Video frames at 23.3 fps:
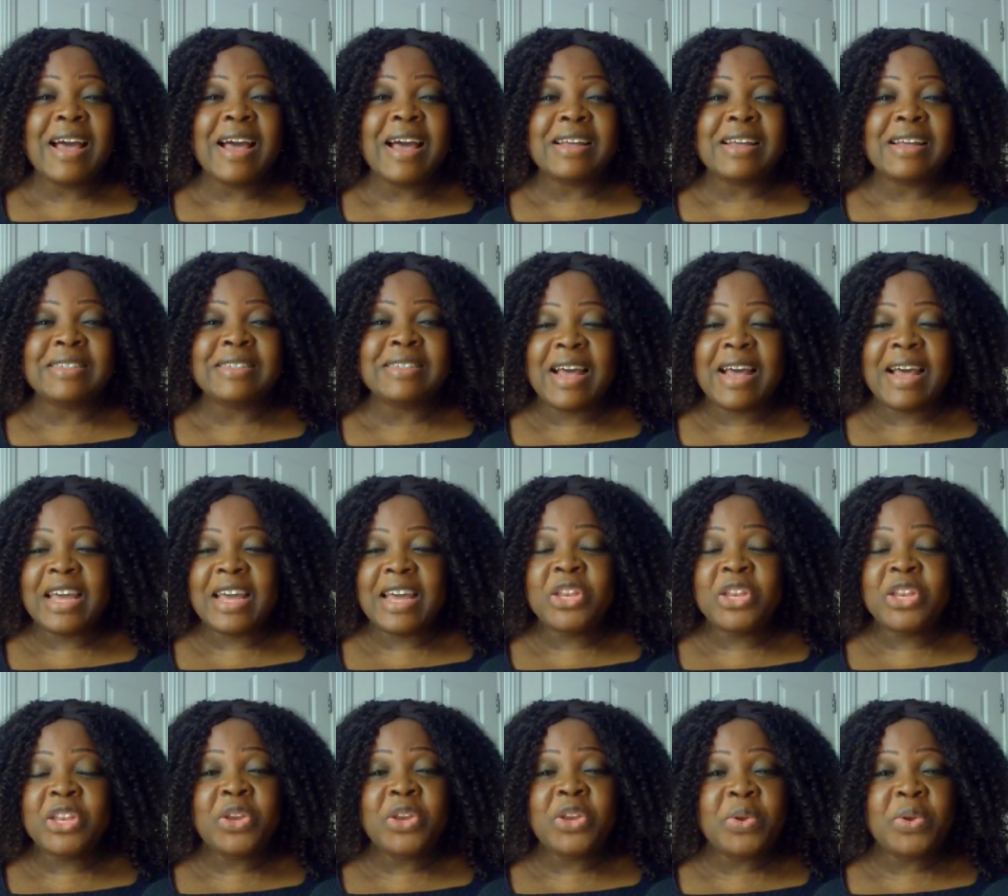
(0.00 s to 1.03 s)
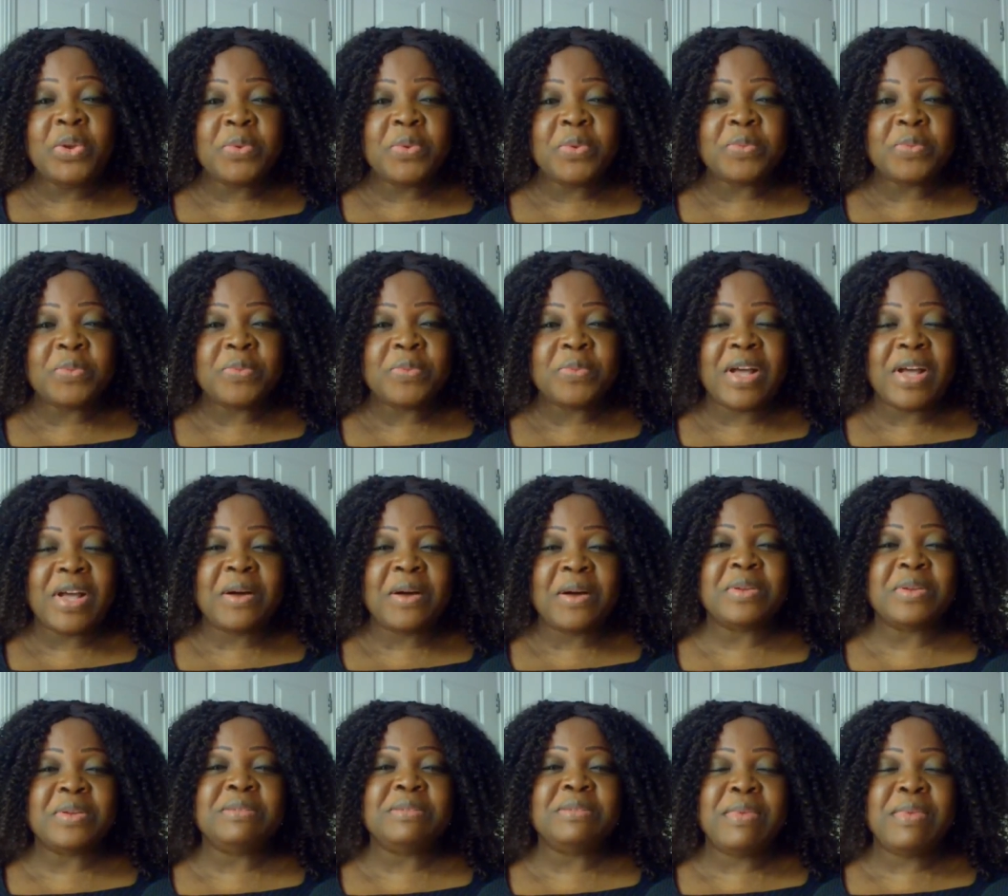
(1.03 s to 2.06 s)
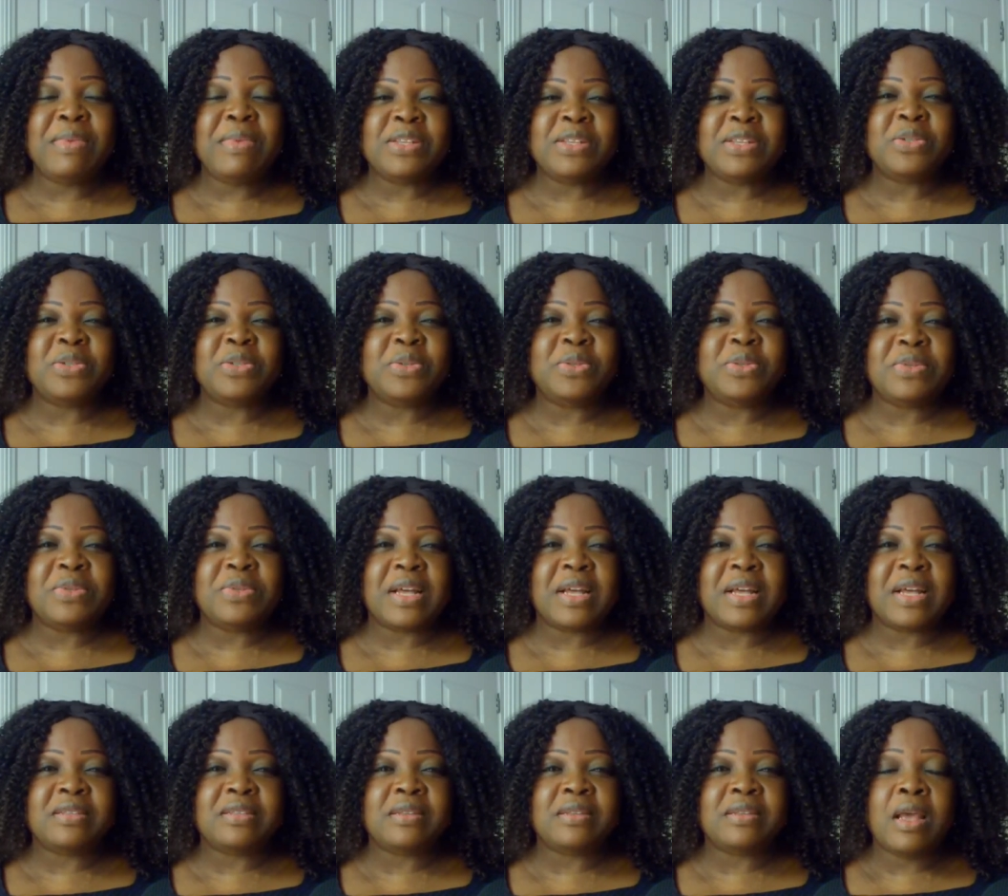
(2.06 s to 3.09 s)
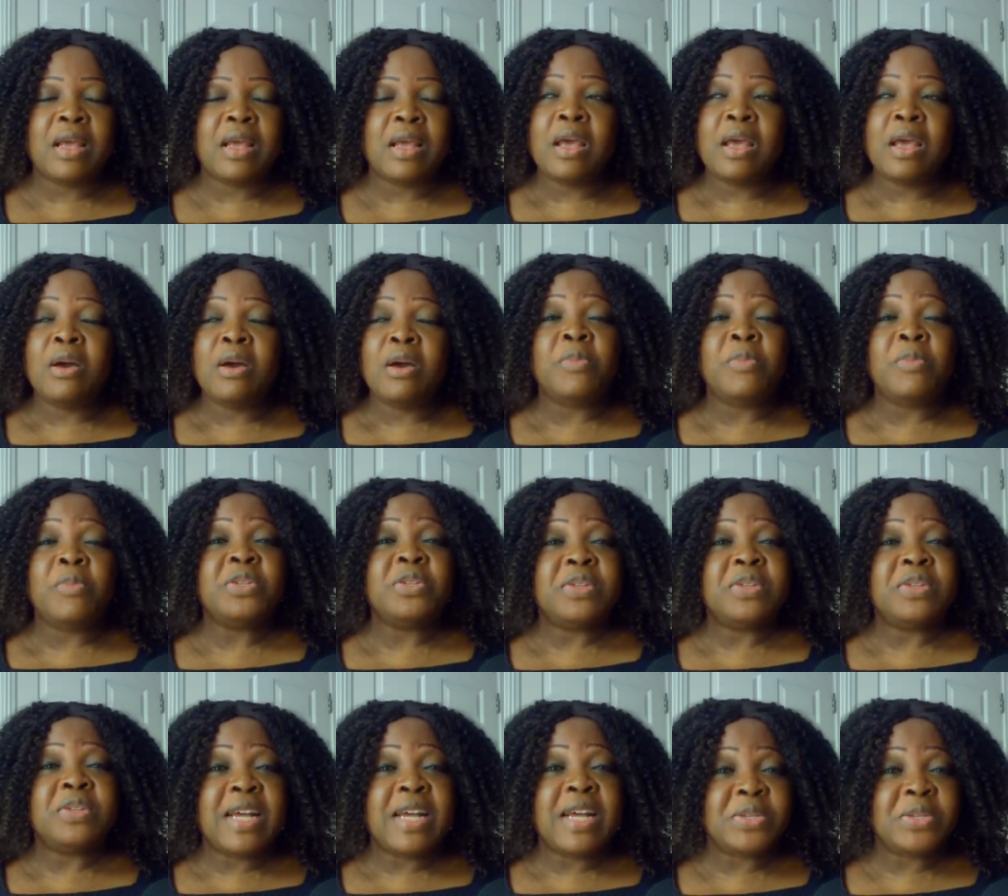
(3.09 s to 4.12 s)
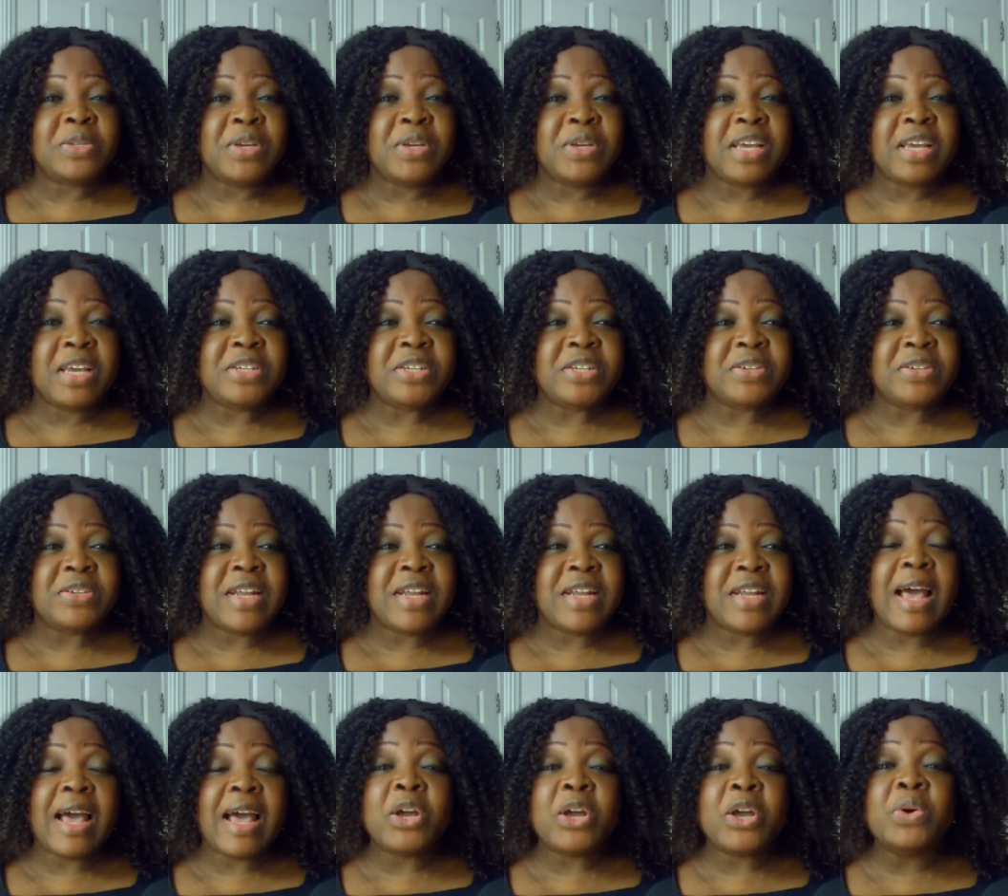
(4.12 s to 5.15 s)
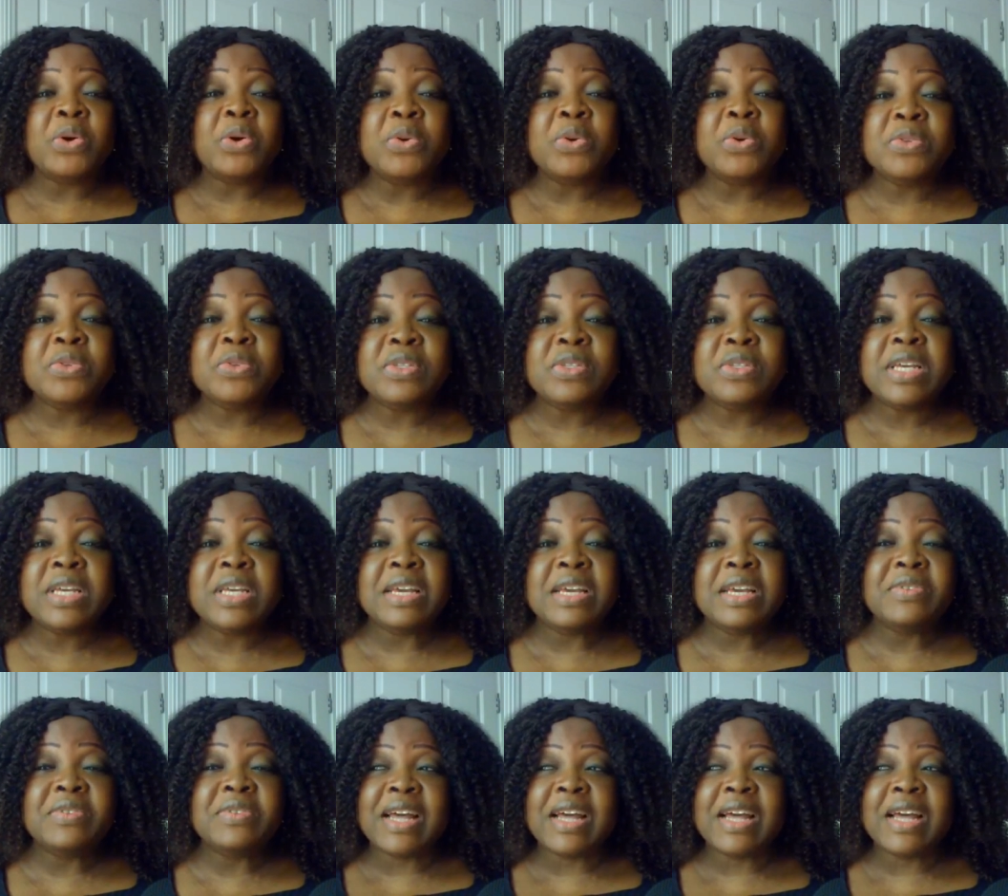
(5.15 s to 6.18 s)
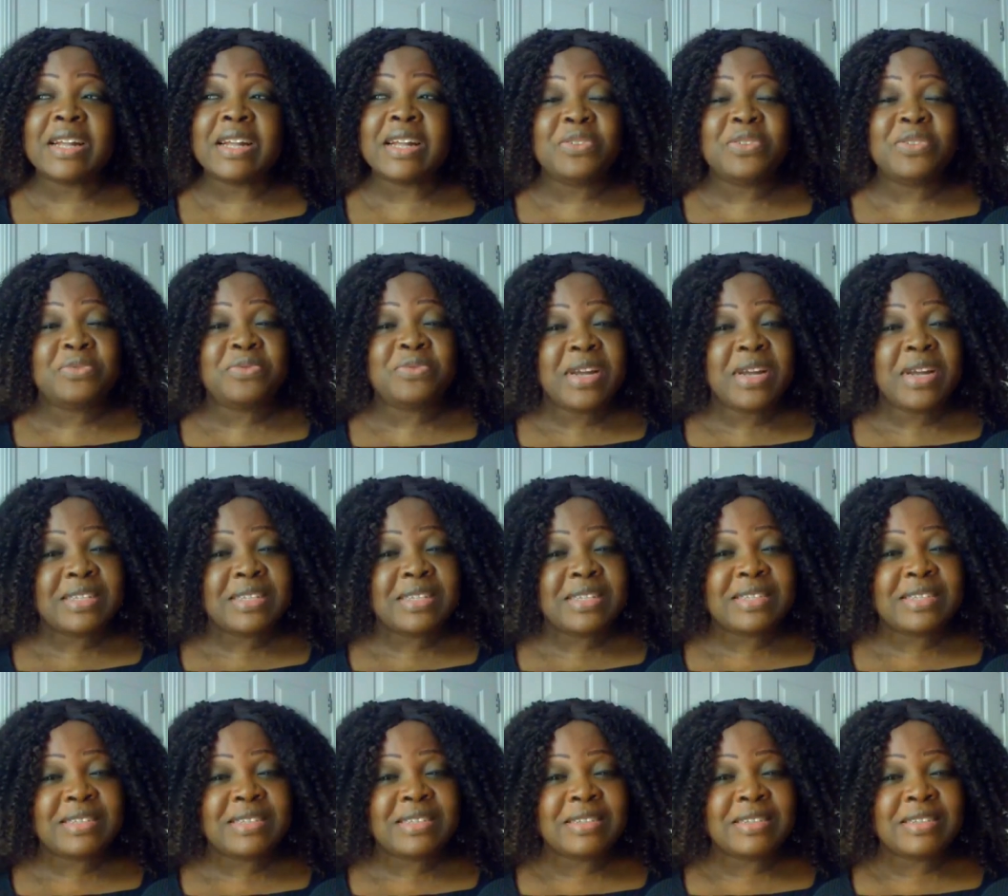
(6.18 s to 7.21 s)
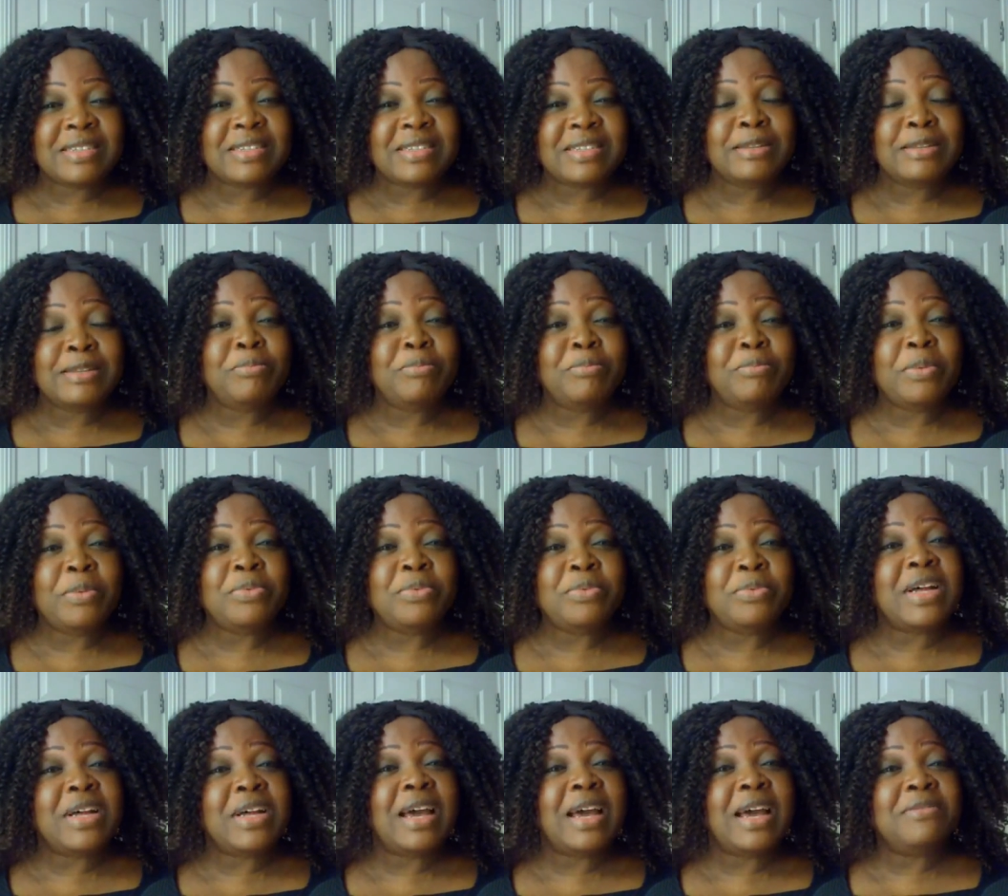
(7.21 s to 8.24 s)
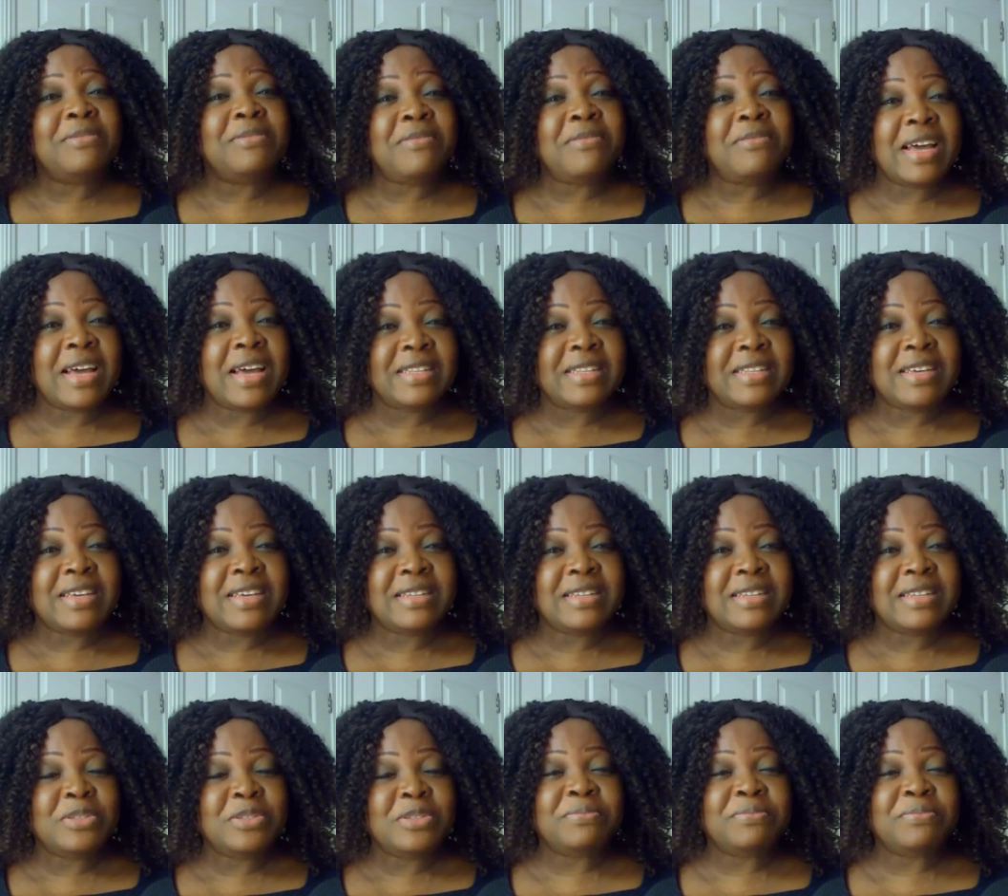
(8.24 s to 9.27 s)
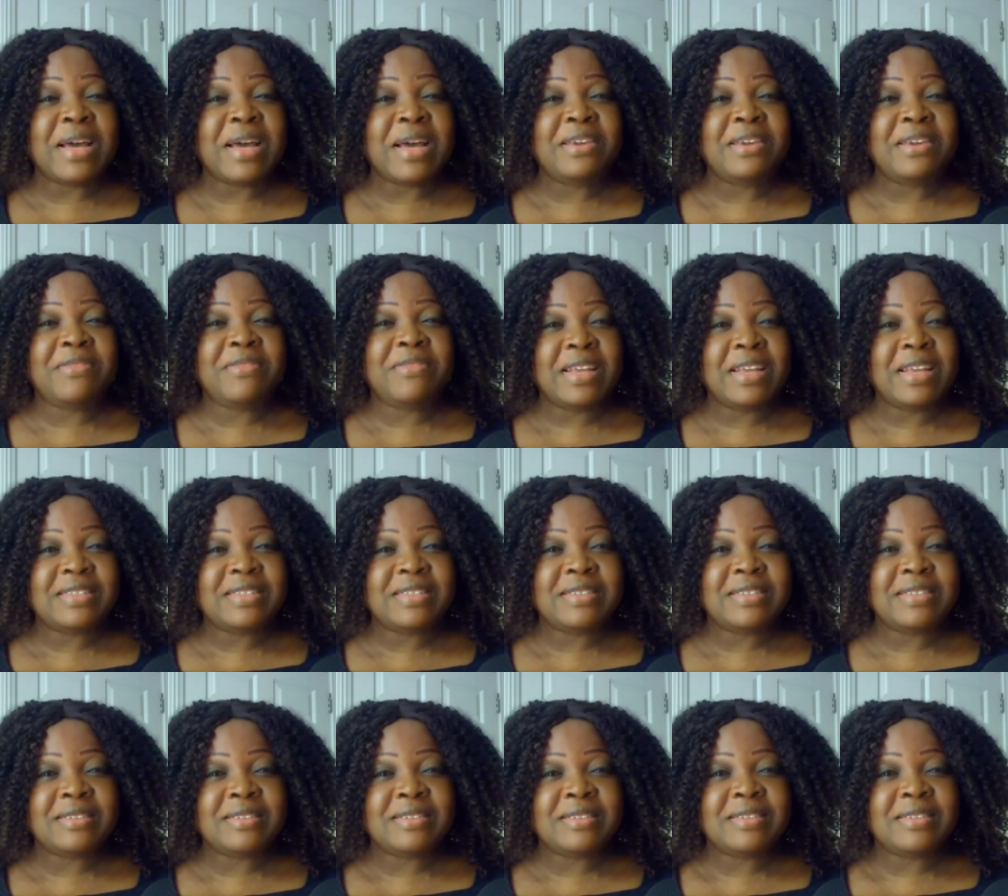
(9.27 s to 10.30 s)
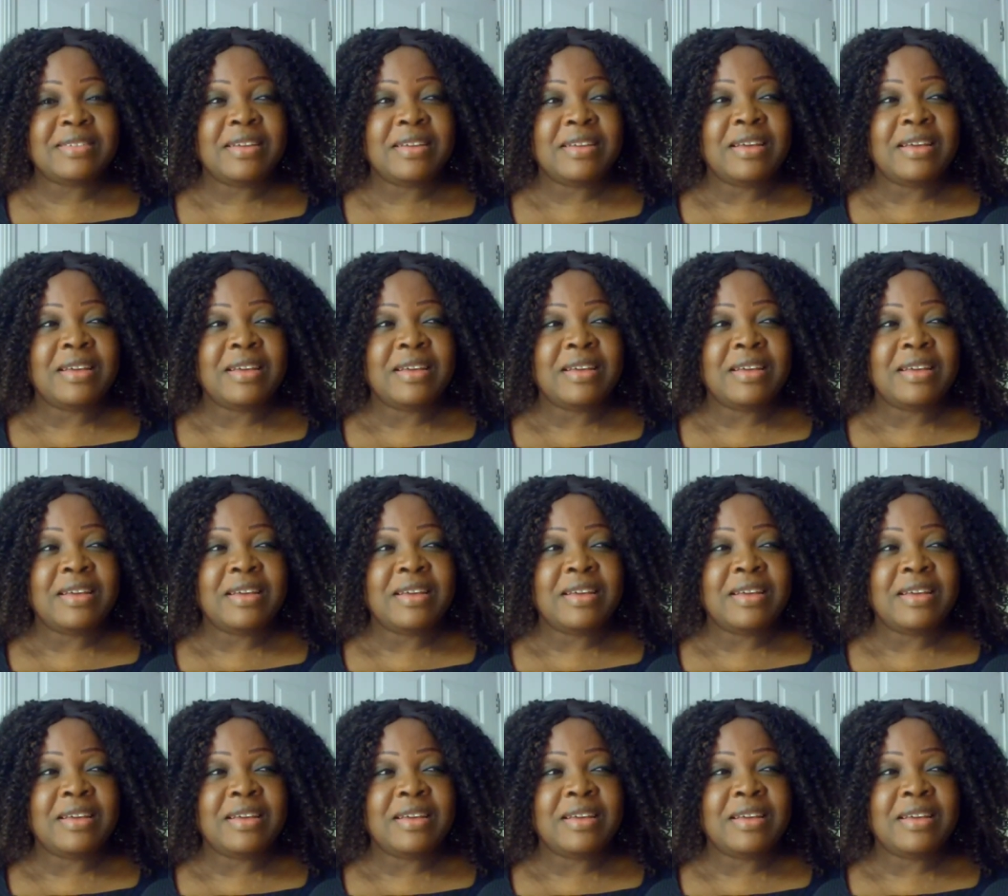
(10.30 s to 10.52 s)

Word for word: and I knew I was meant to do that. But on that occasion, I couldn't even address the people I invited to my event.